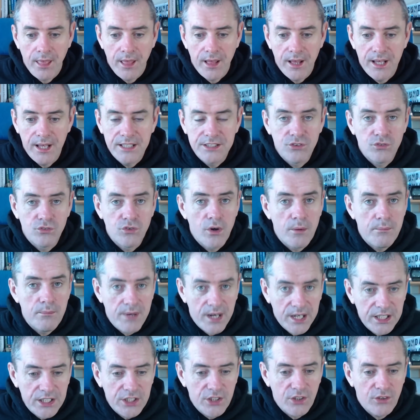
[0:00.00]
is a
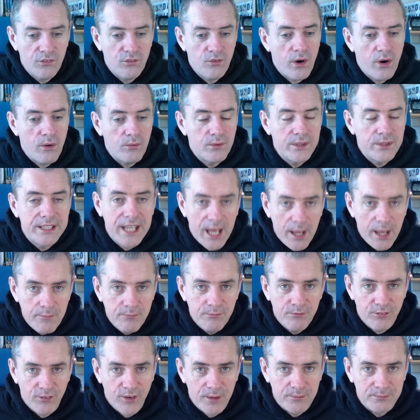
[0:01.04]
reminder of what we came
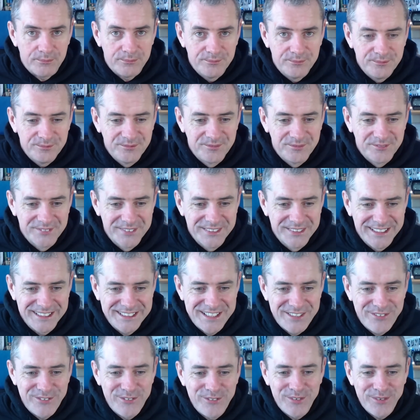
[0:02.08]
from. It's
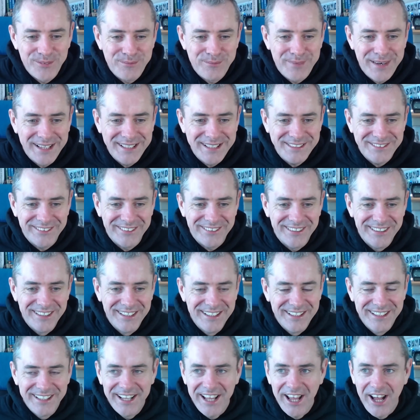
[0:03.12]
a reminder
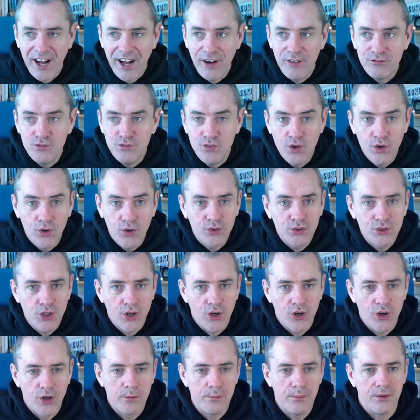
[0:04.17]
of no
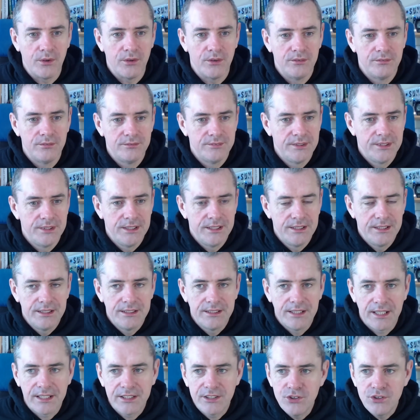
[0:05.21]
turbo,
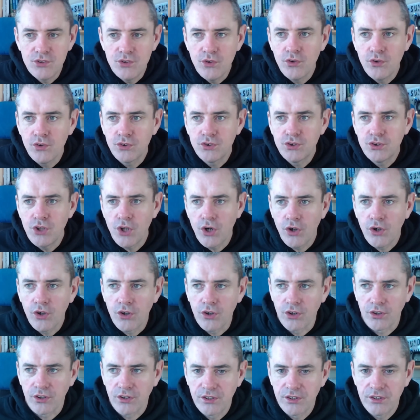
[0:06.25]
like no
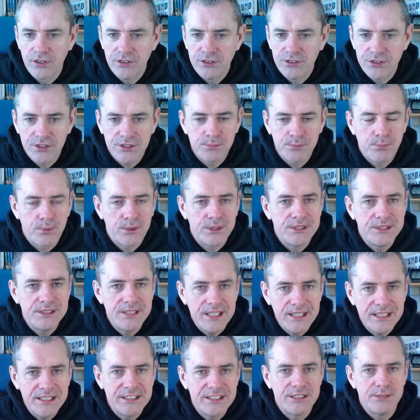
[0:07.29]
torque. Just
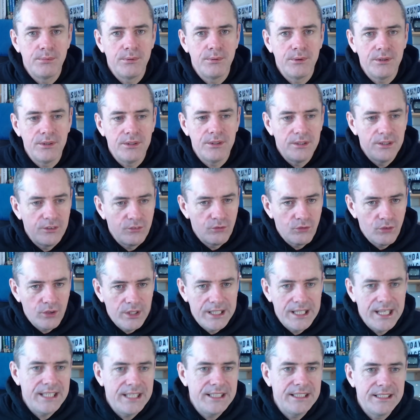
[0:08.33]
predictable,
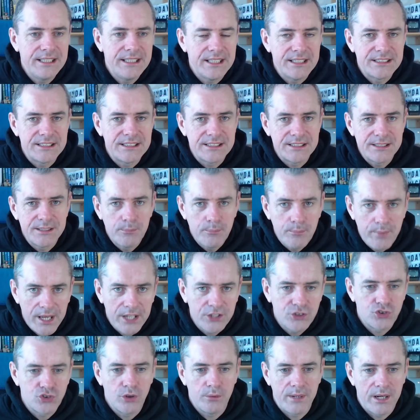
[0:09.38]
relentless
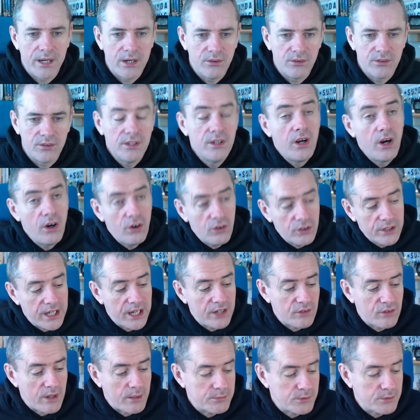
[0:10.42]
petrol power. Okay,
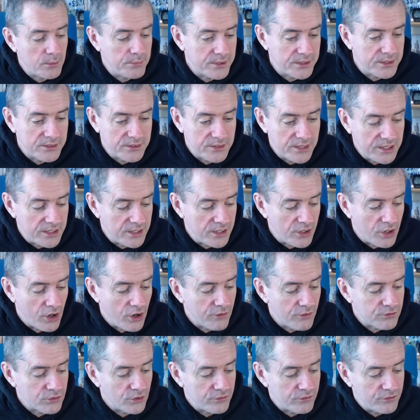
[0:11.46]
wrapped up in an
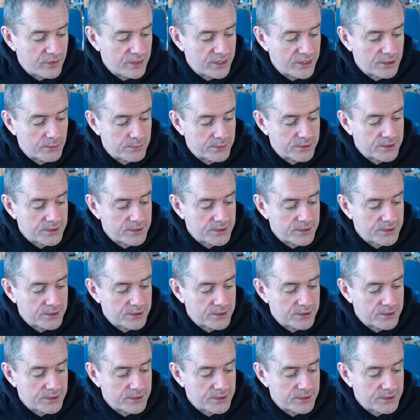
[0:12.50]
off-road vehicle,